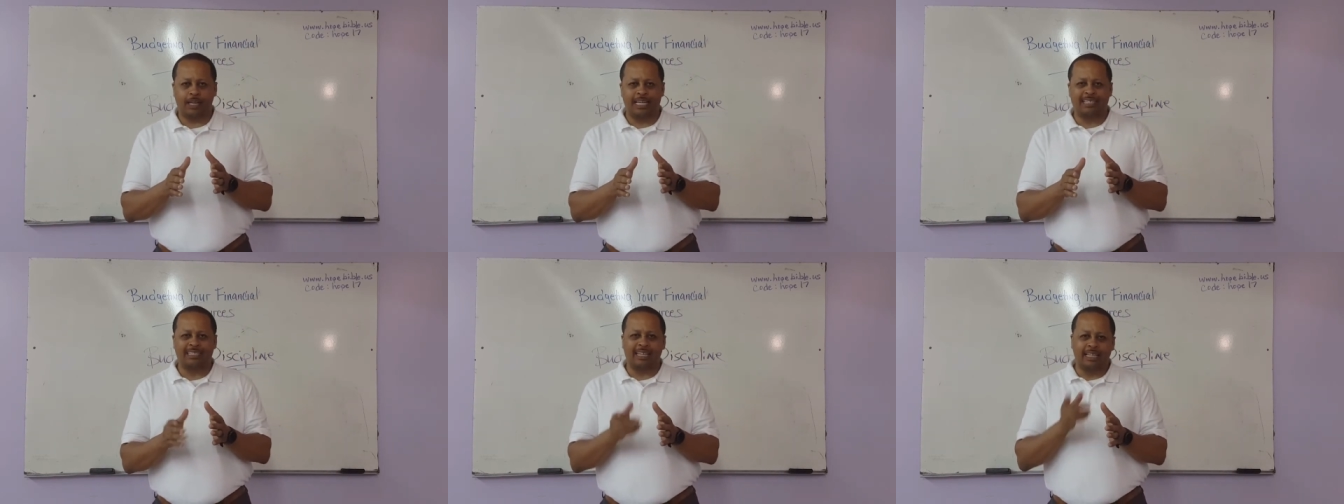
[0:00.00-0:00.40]

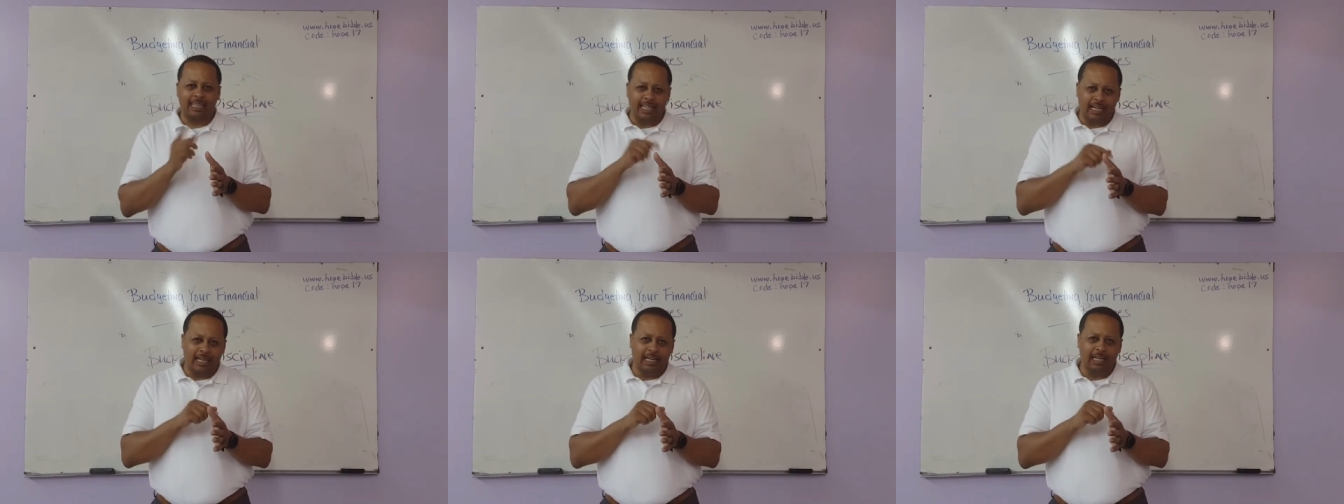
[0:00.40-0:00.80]
It's the
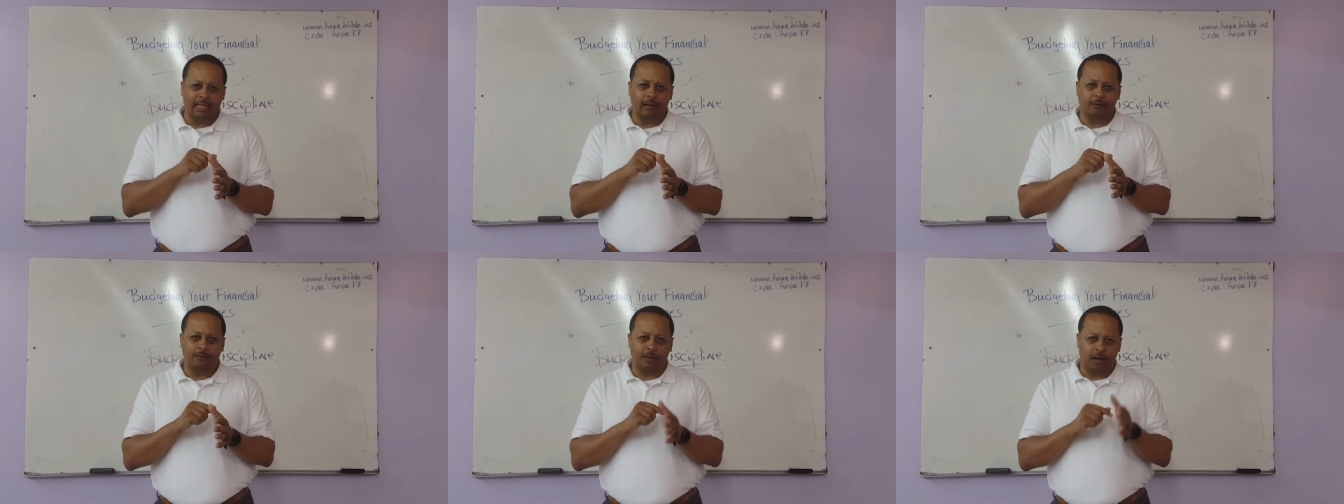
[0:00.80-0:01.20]

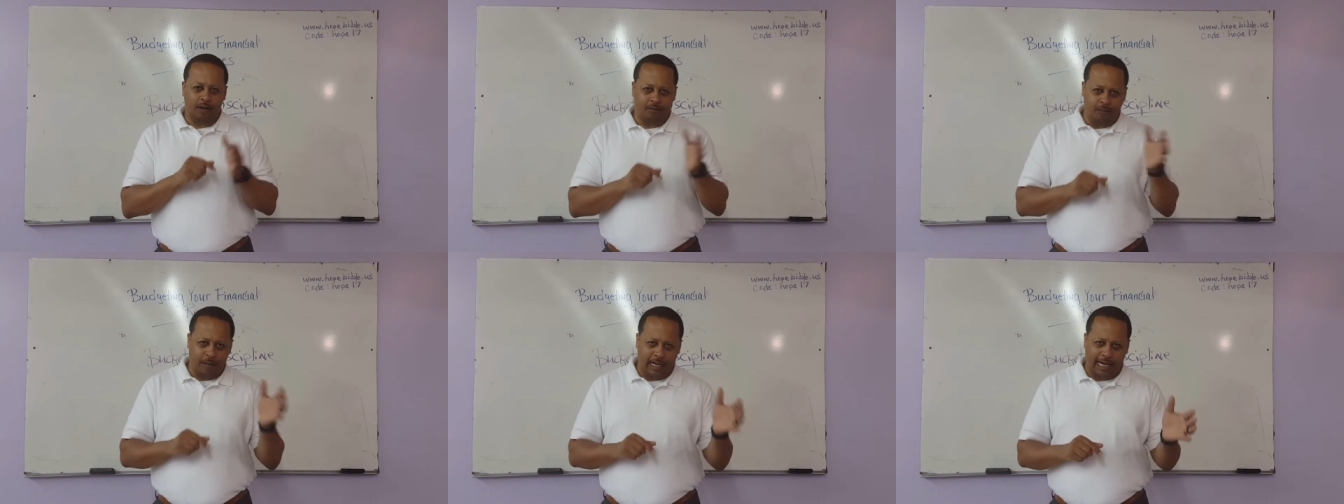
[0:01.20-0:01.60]
love
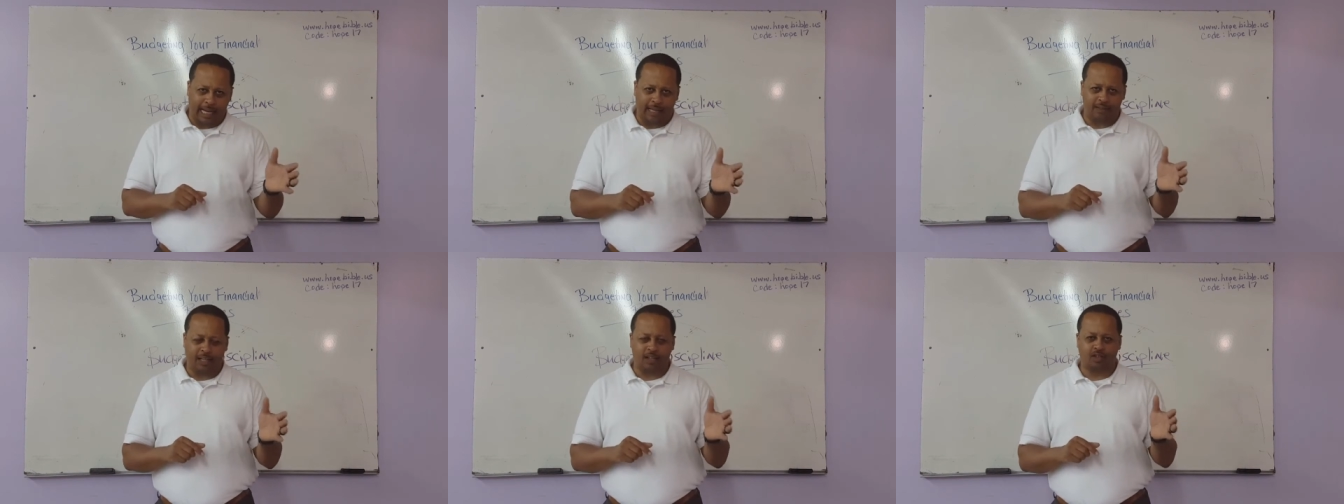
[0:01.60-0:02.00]
of
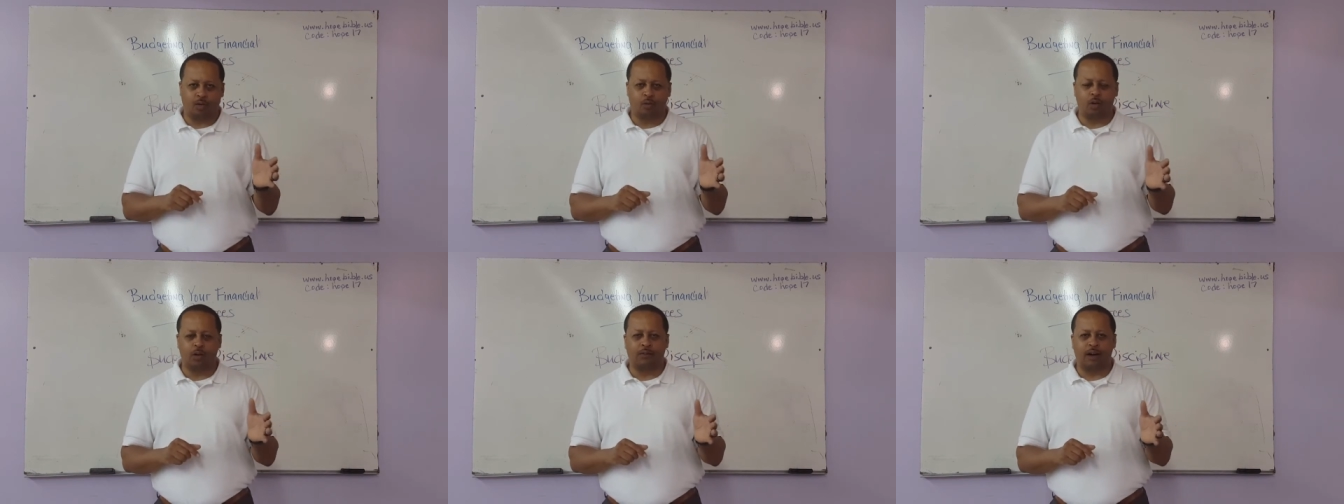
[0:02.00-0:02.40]
money that's
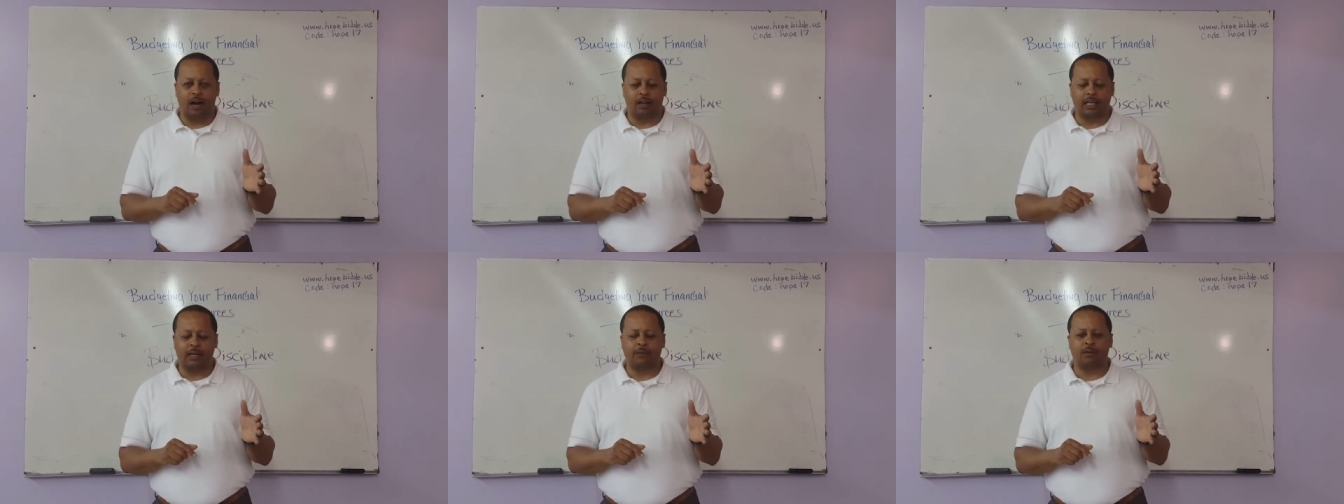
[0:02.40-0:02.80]
the root of
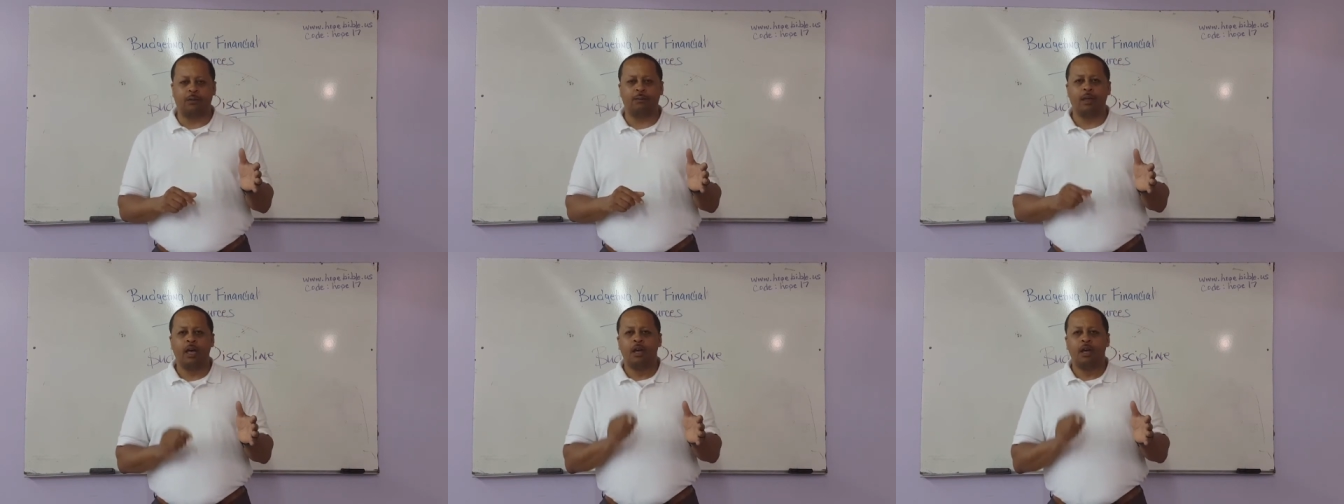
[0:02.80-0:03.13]
all evil.